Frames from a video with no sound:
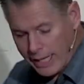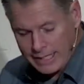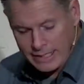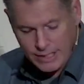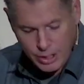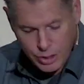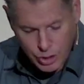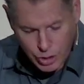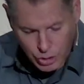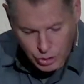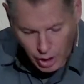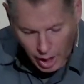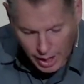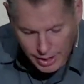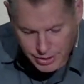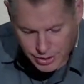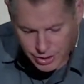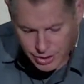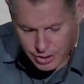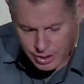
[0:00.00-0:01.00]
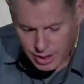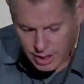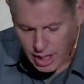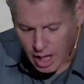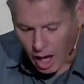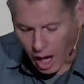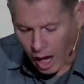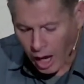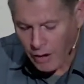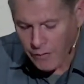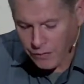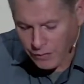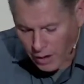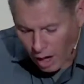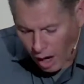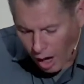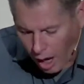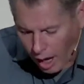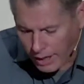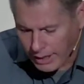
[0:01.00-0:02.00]
distrust of
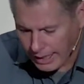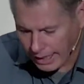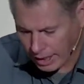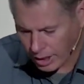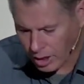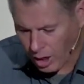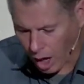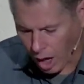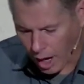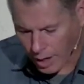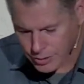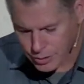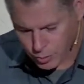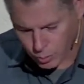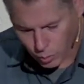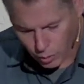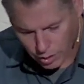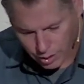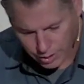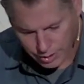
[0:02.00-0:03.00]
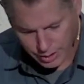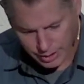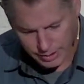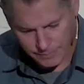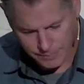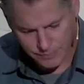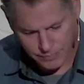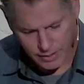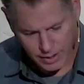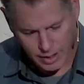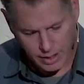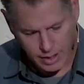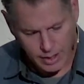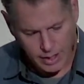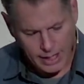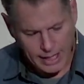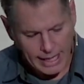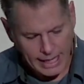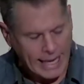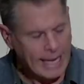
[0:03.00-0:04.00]
God and God's word.
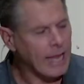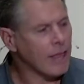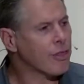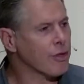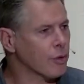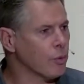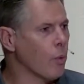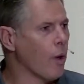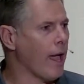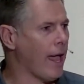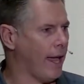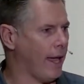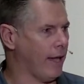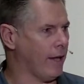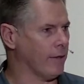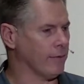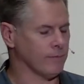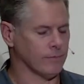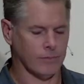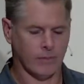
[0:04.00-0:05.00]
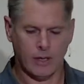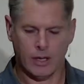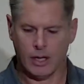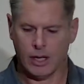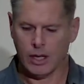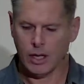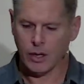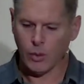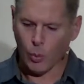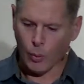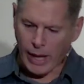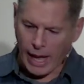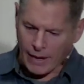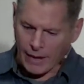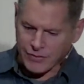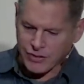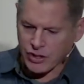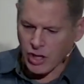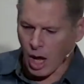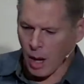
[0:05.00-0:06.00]
Either way, we have
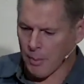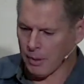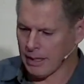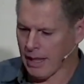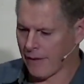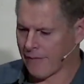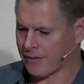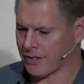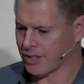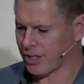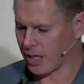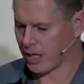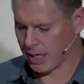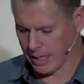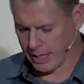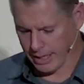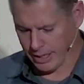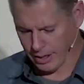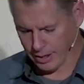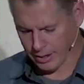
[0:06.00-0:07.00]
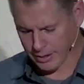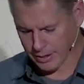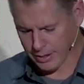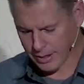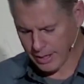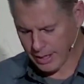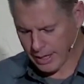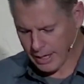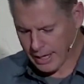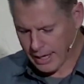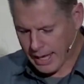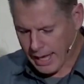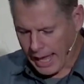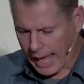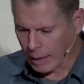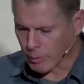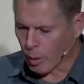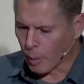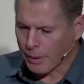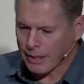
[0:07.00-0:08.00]
Psalm 11 sitting here.
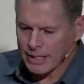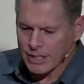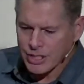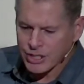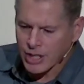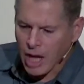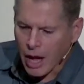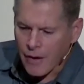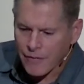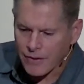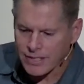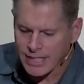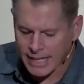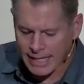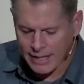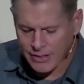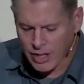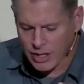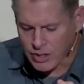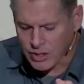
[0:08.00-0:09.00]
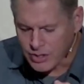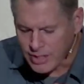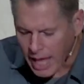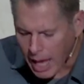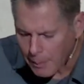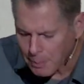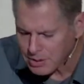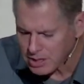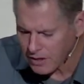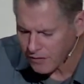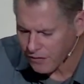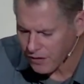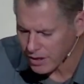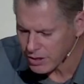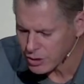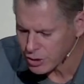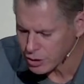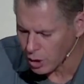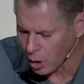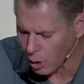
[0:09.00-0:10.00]
And what we discover is that in the depths of his
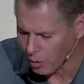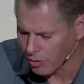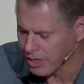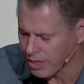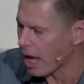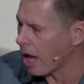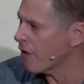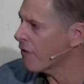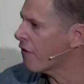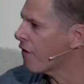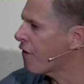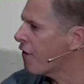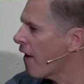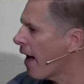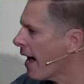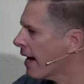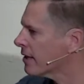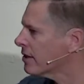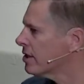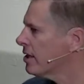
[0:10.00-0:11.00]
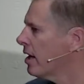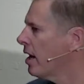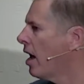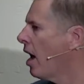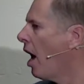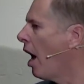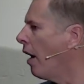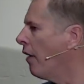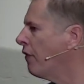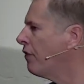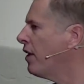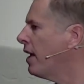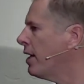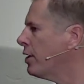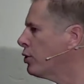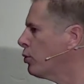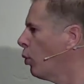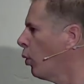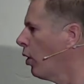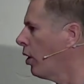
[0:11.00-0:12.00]
soul, the effect of
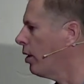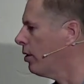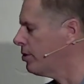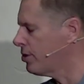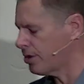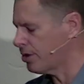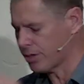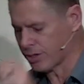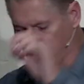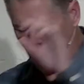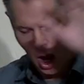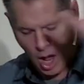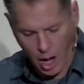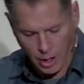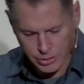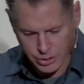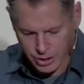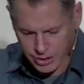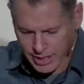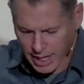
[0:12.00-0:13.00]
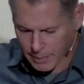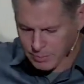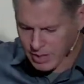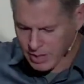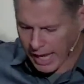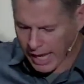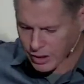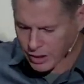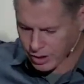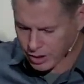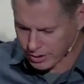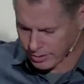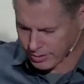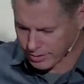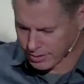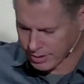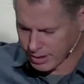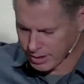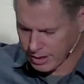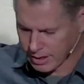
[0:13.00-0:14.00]
these words, taunt or temptations,